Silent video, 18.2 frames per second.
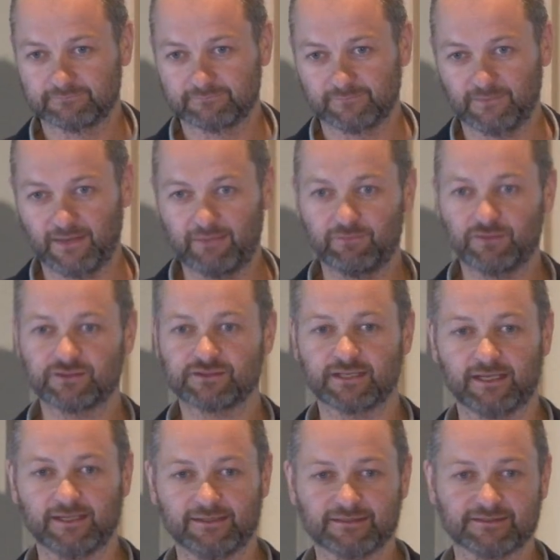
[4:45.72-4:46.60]
Never
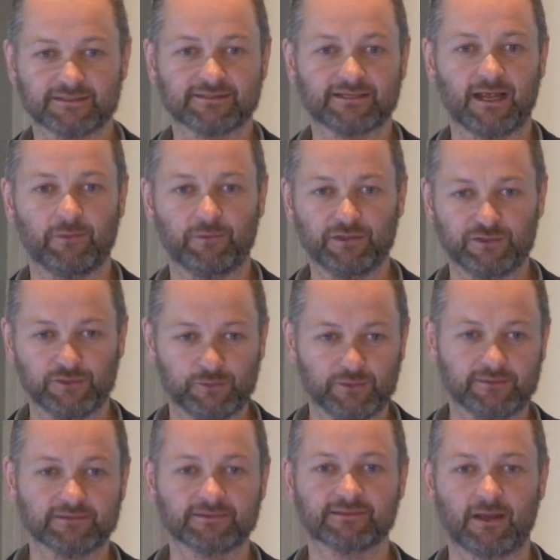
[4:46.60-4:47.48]
say, this is how we do
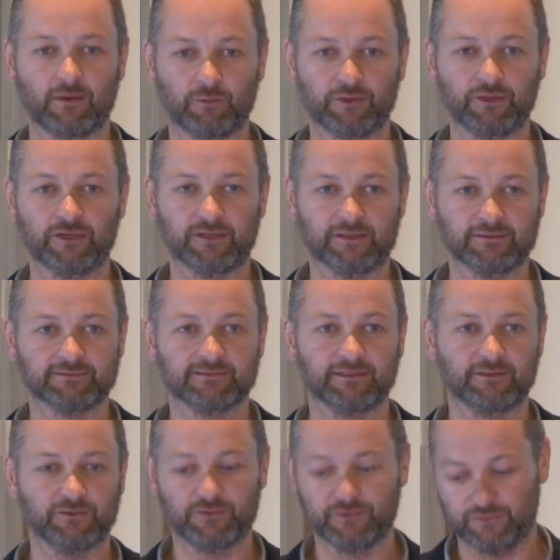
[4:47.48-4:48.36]
it, this is how we're going to
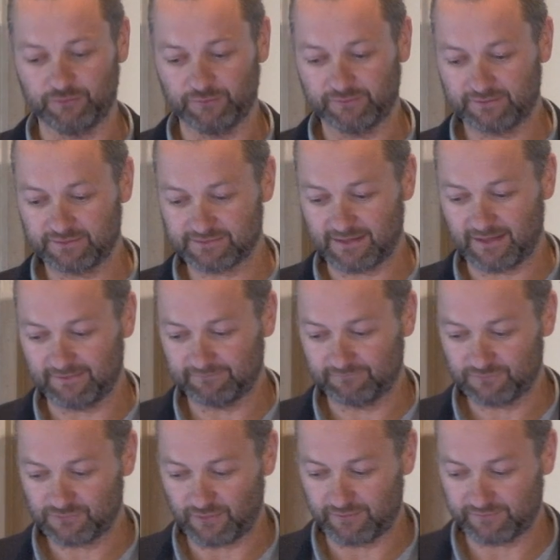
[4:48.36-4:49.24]
continue to do it, because
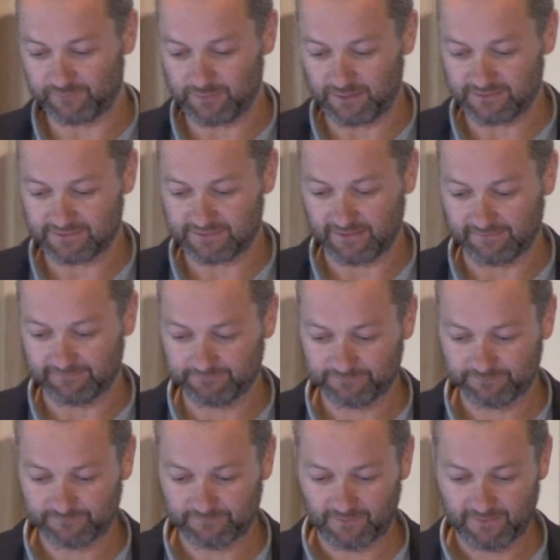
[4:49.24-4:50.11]
that drives me insane.
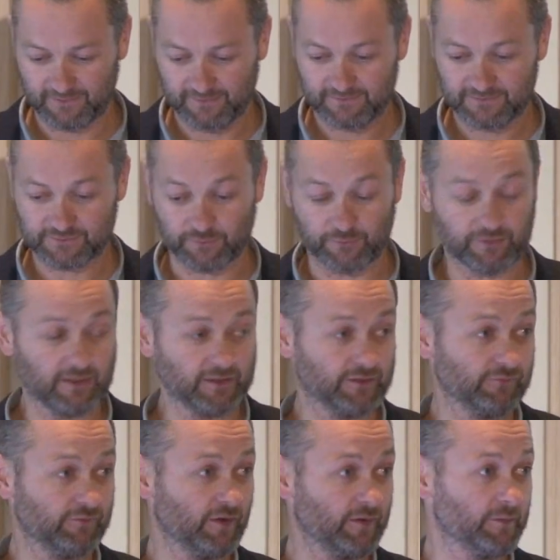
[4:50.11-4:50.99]
So
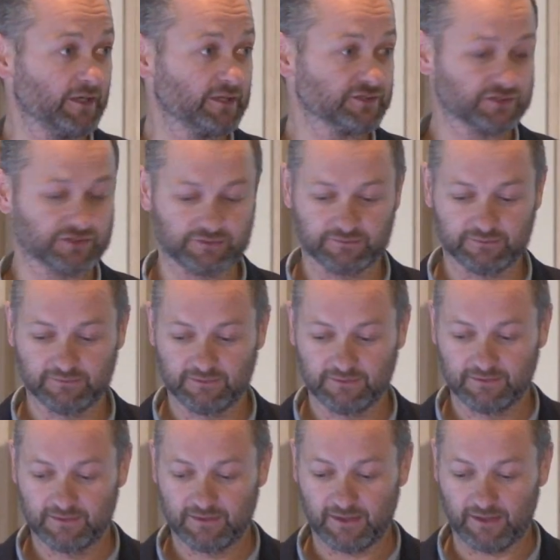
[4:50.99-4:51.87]
thank you very much.
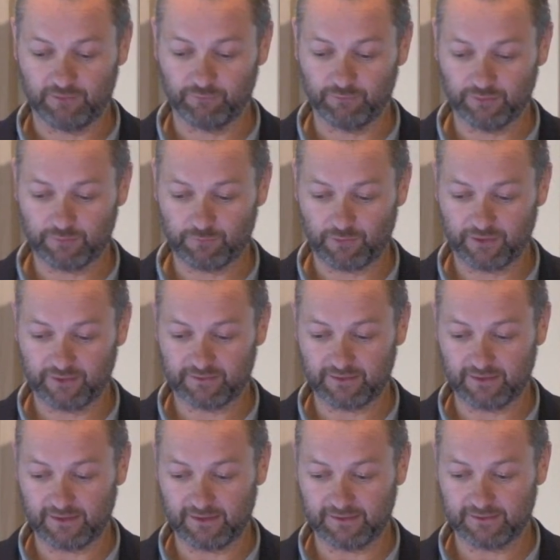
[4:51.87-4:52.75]
I really want to
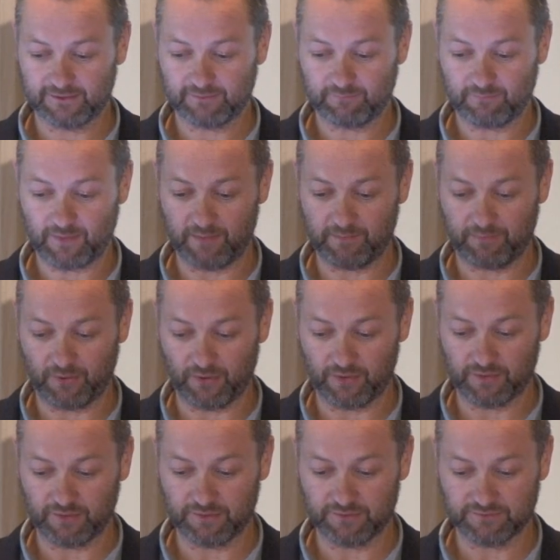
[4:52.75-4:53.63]
thank my
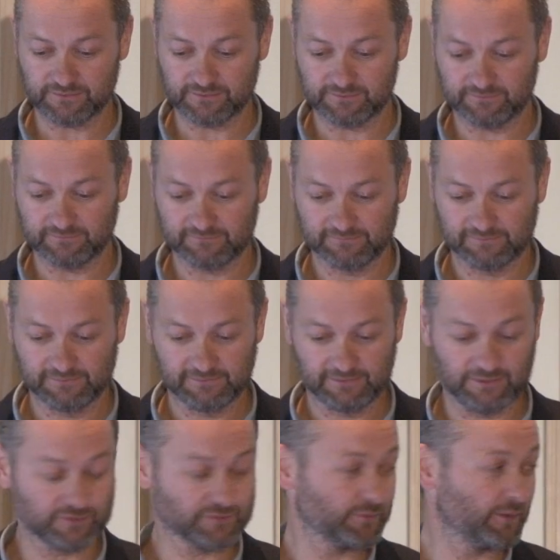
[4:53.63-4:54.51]
partners.
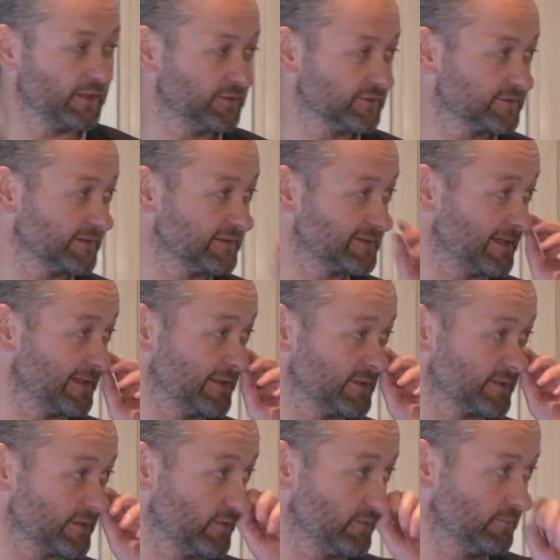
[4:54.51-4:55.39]
Here's what I looked like 10
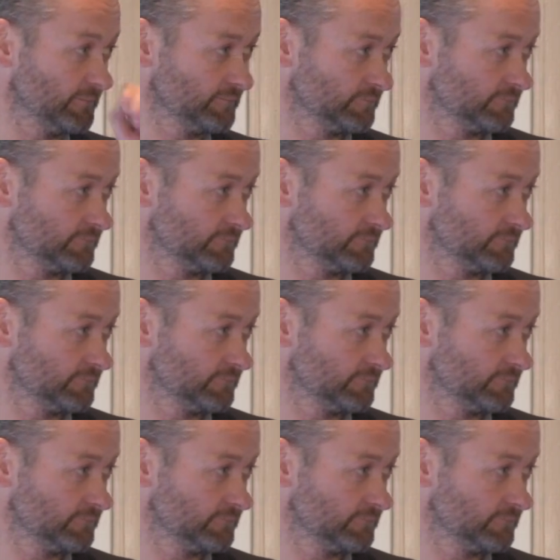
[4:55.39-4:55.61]
years ago.